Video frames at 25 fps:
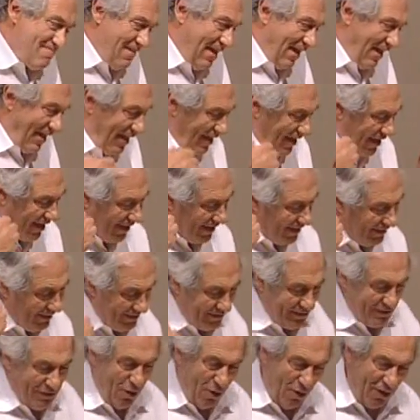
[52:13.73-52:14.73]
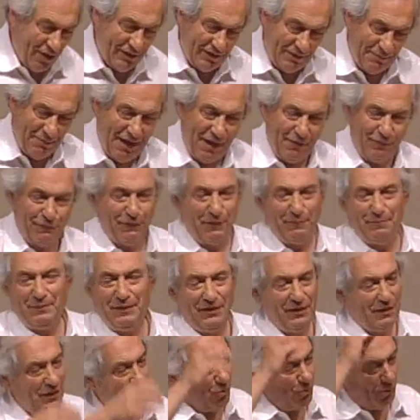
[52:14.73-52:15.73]
I talked about
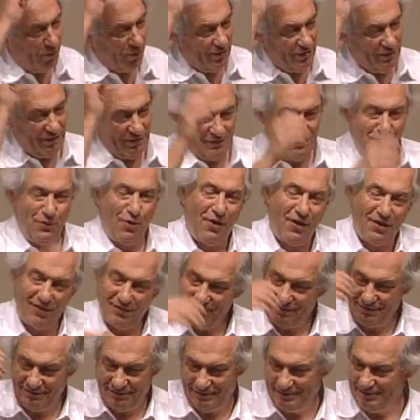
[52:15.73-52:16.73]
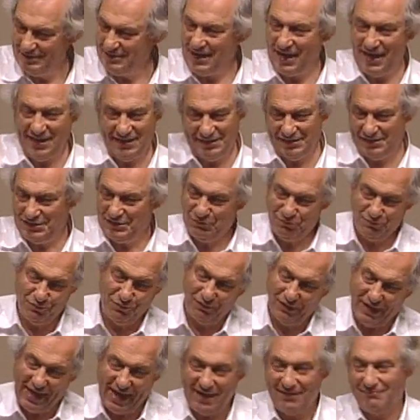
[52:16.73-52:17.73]
flipping a coin, a dart, dice,
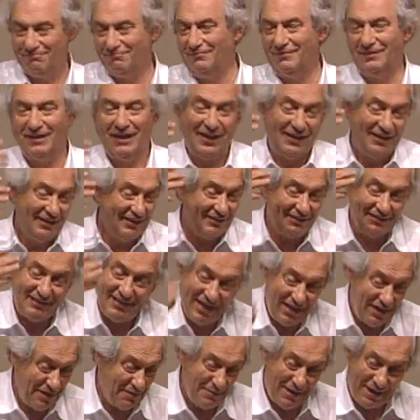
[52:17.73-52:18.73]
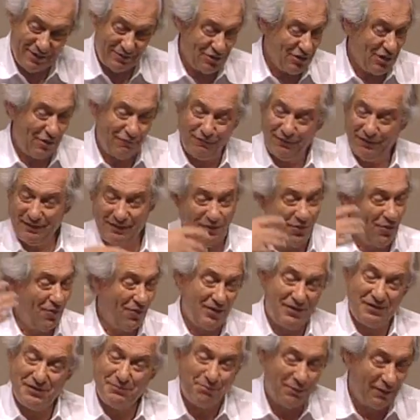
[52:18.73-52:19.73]
roulette. I didn't tell you about shuffling
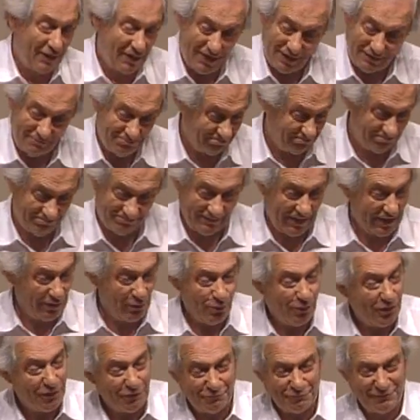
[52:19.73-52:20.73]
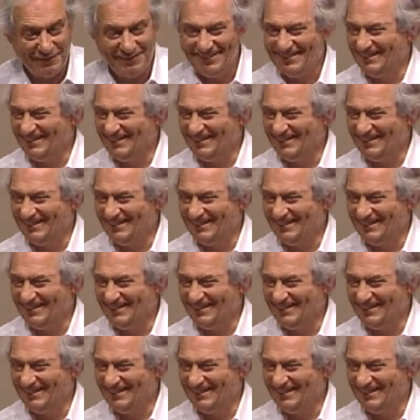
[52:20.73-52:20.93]
cards, but I, I could have.